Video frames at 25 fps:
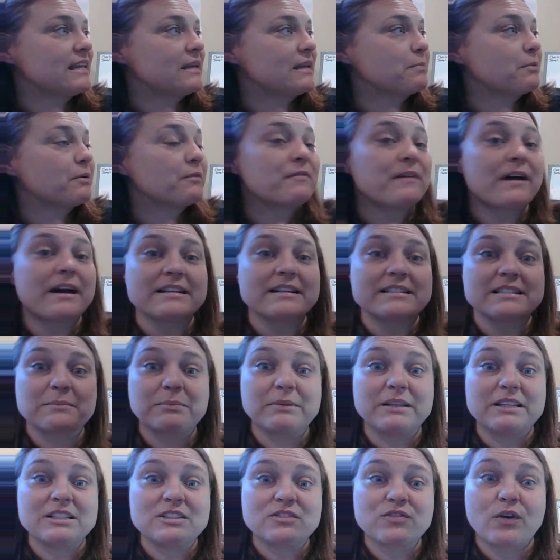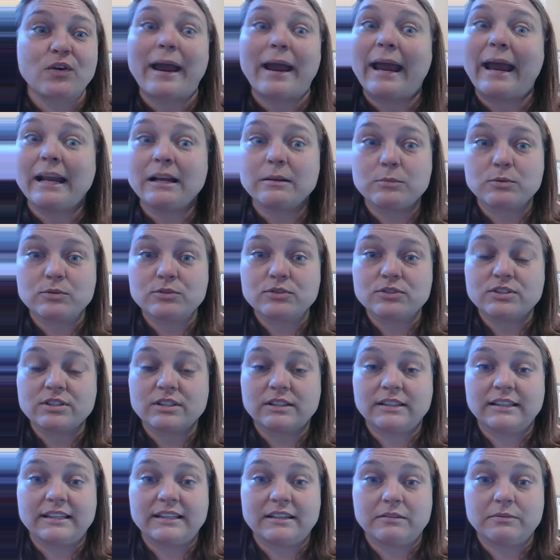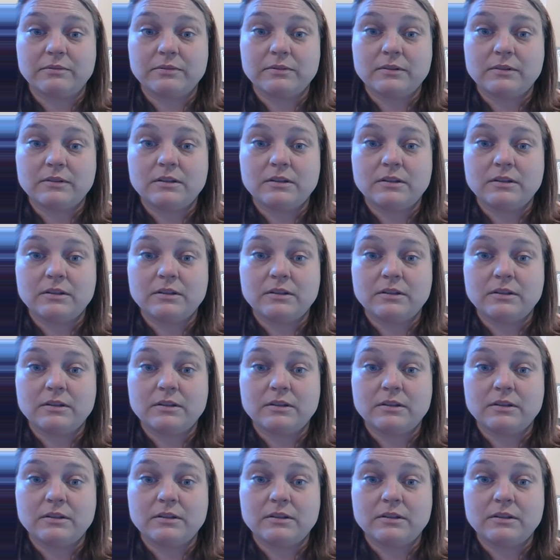it provides a place for animals to live.